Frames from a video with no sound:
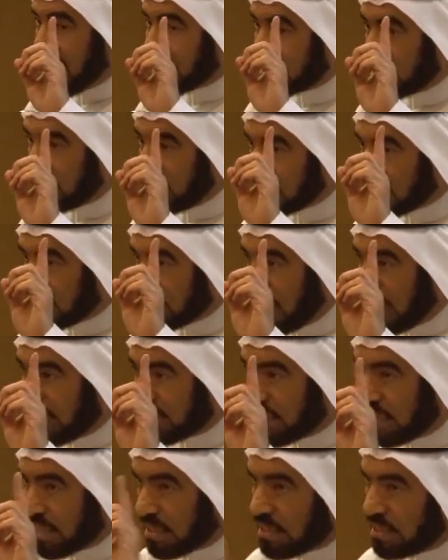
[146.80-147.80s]
8 years
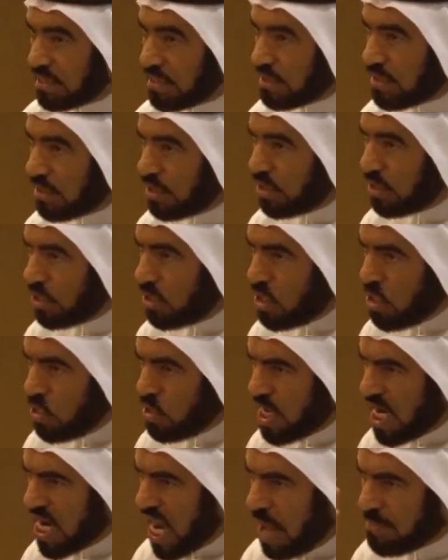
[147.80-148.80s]
later,
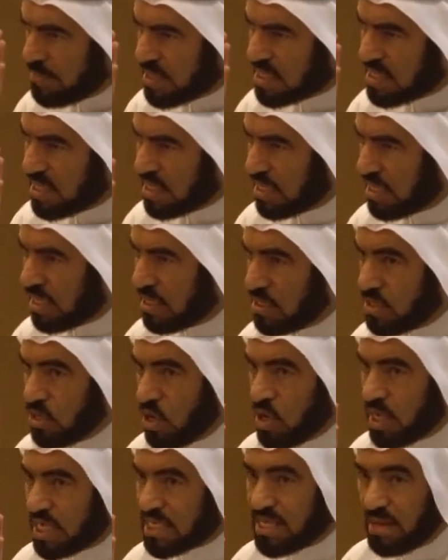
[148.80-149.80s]
unanimously,
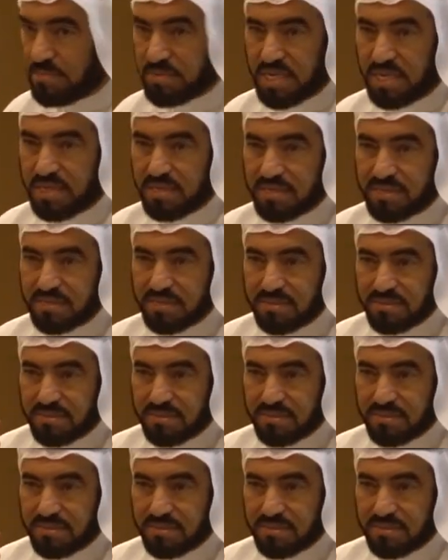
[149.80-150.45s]
no exception.